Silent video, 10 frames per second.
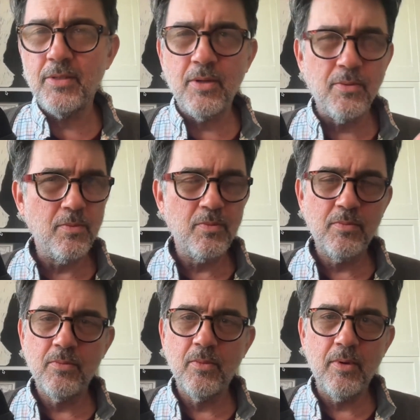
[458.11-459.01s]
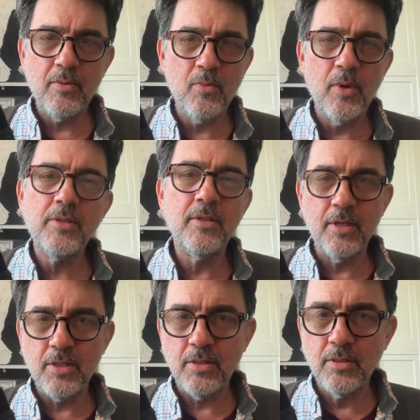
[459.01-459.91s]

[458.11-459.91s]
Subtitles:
So what's the issue?